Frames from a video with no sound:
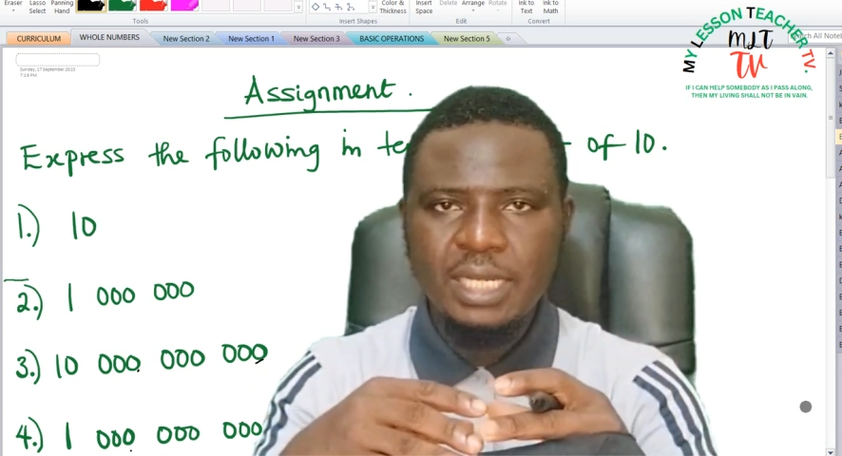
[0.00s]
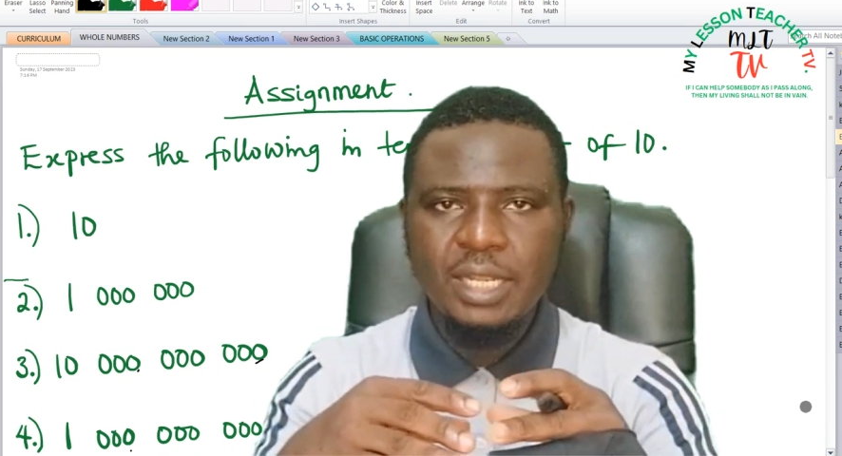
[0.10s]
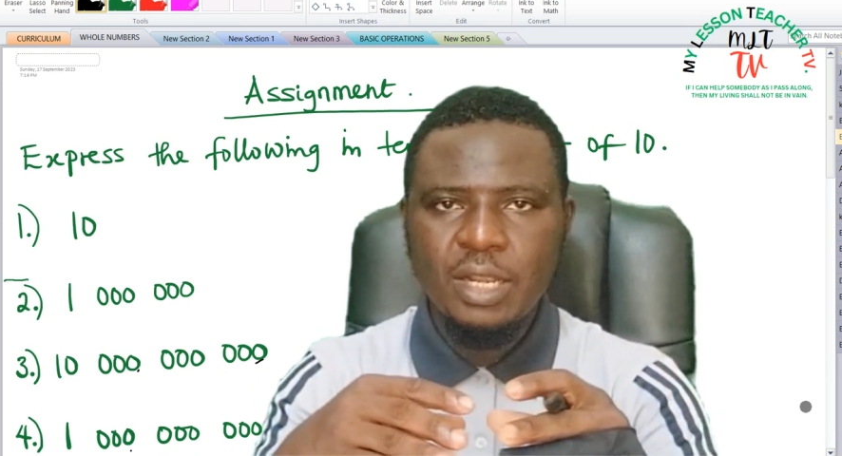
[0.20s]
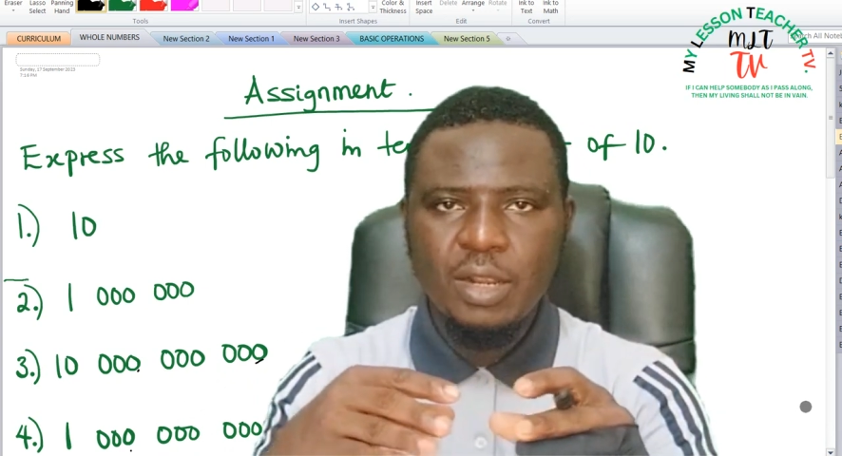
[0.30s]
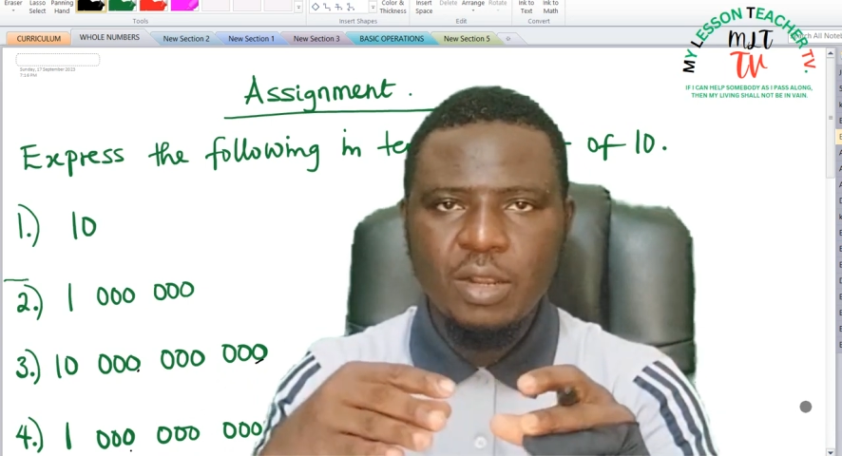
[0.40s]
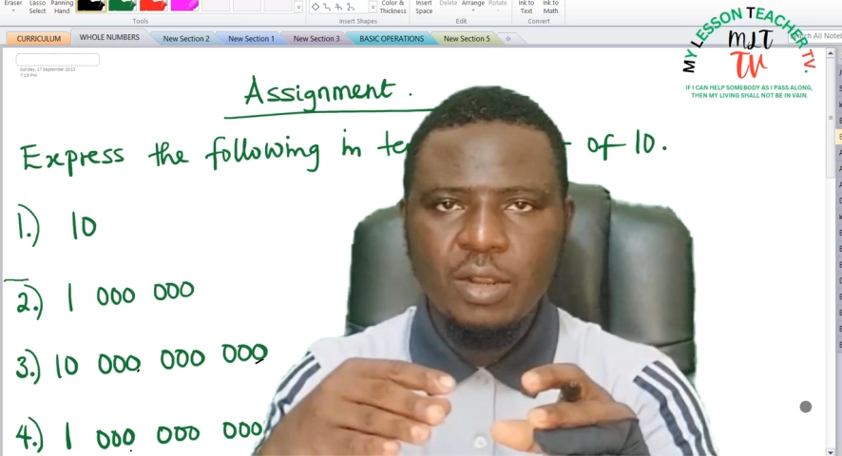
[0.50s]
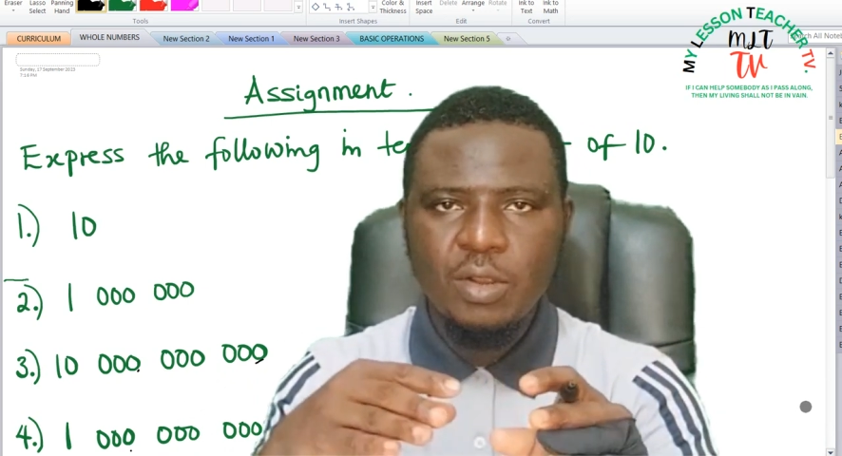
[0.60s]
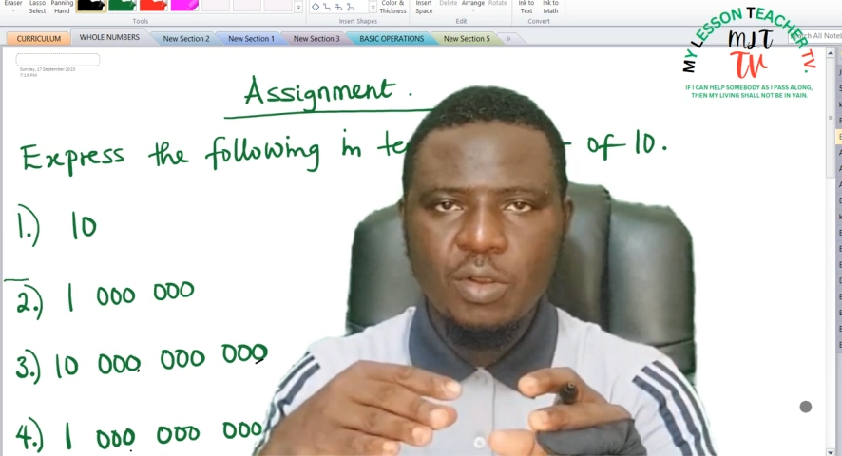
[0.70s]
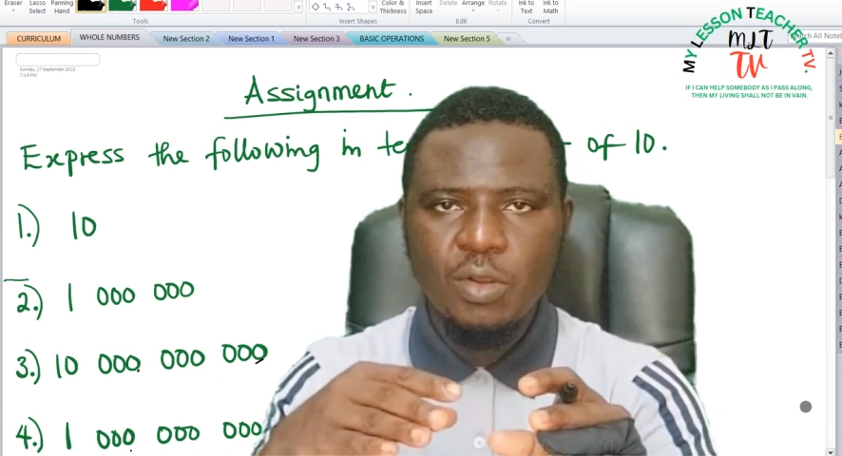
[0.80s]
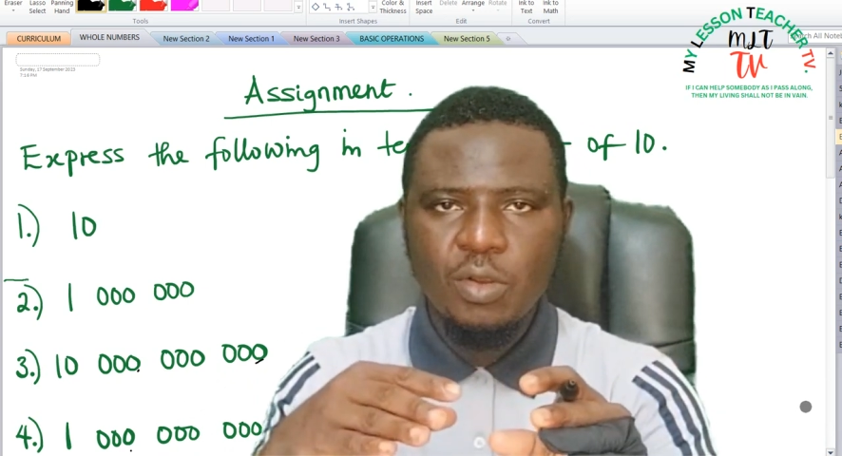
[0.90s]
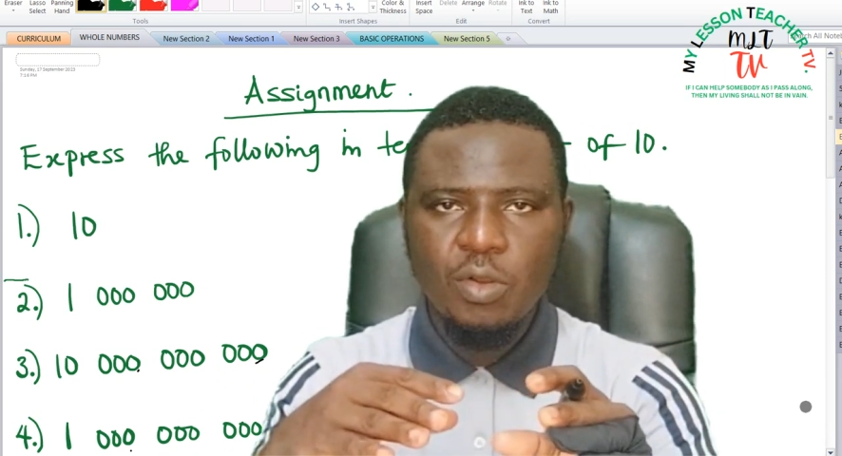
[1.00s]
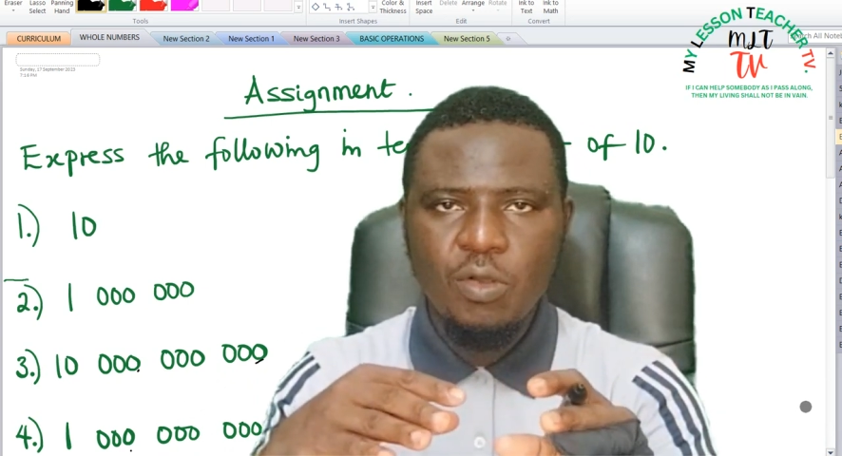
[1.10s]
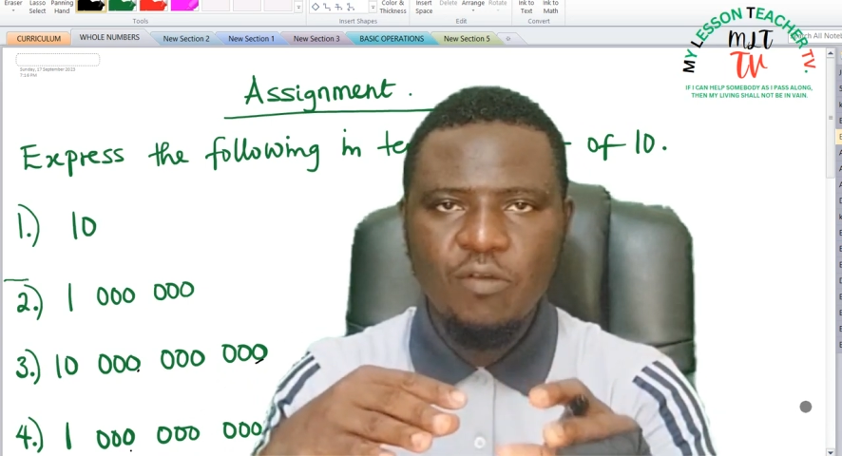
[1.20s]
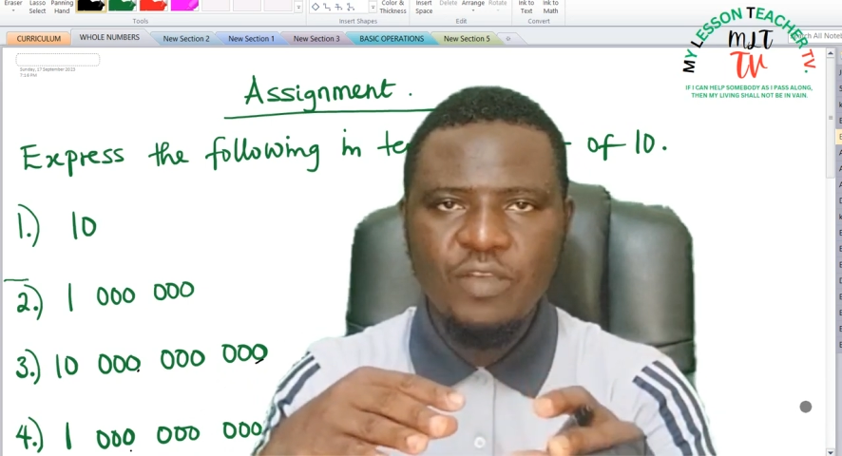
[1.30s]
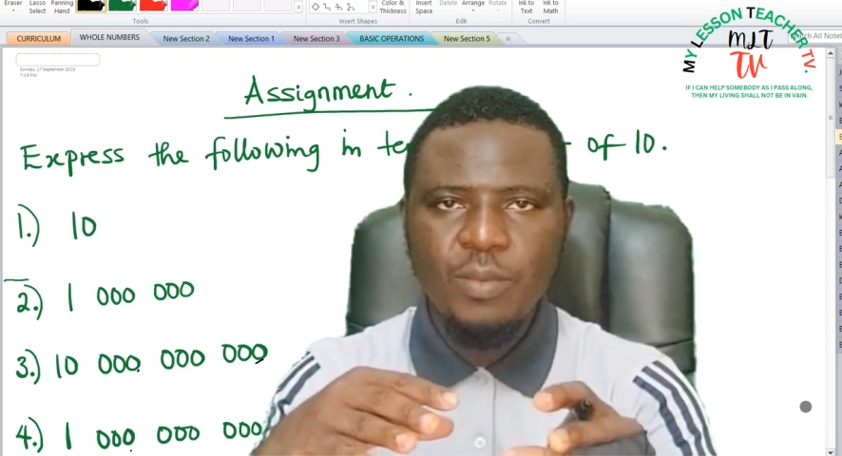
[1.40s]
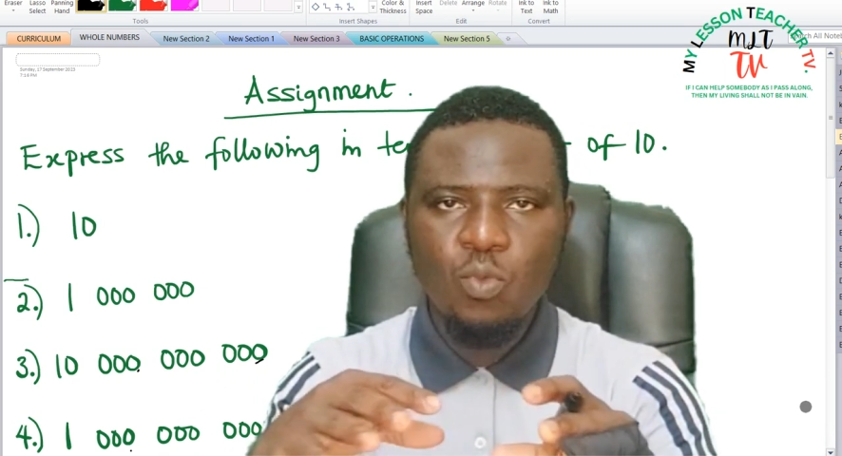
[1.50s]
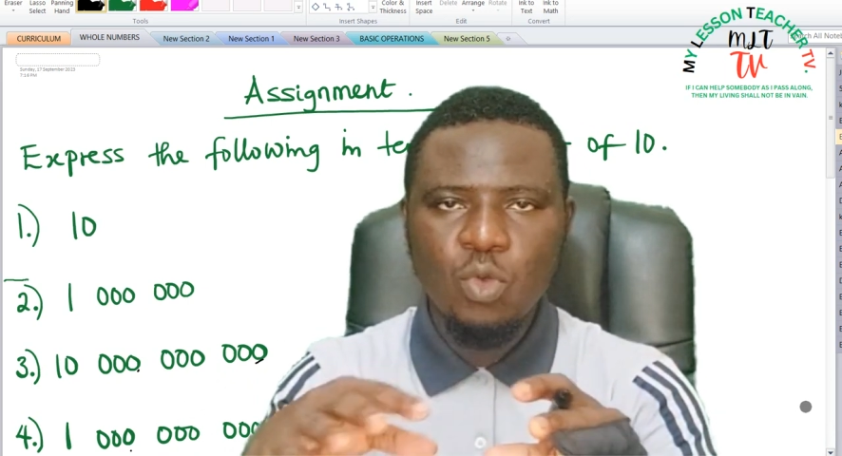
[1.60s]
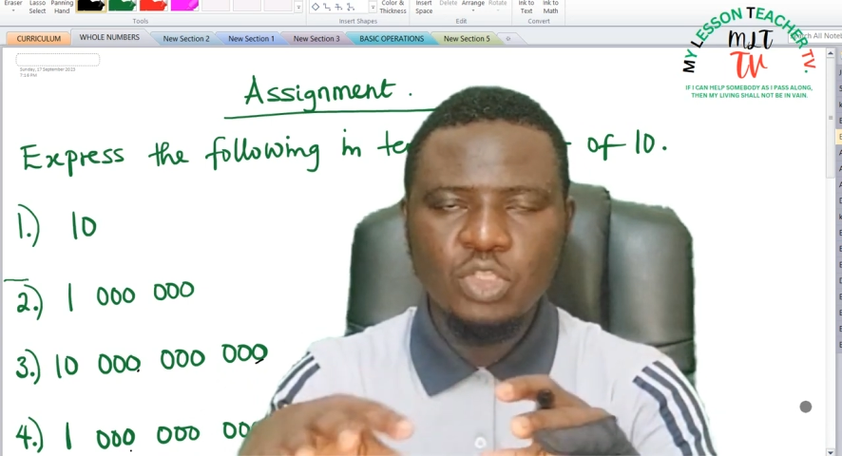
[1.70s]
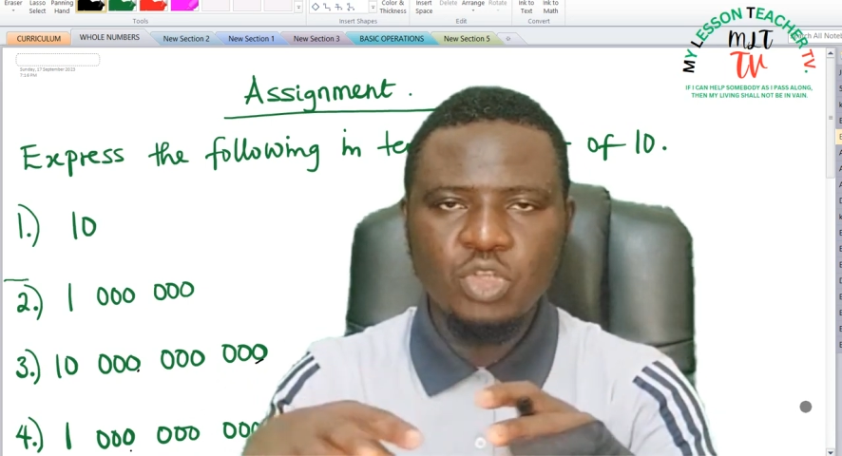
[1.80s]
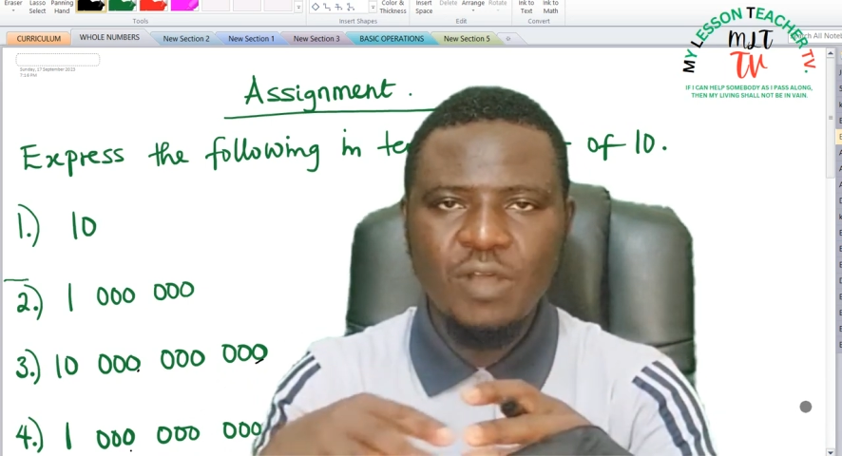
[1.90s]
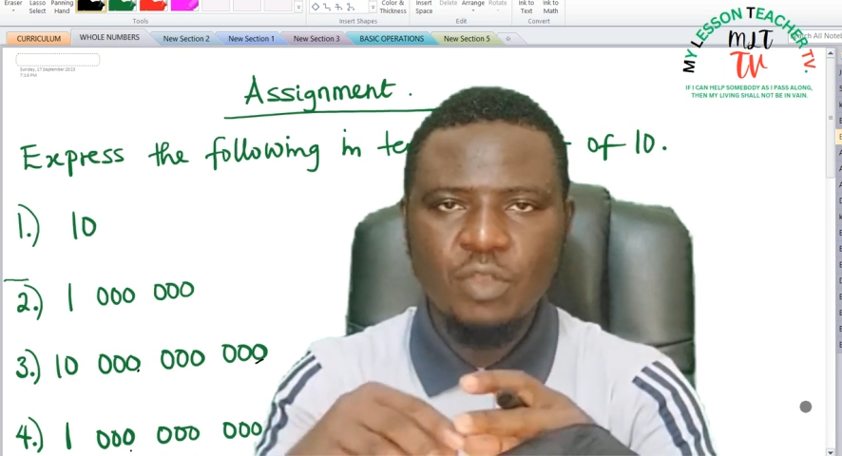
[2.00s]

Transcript: Kindly confirm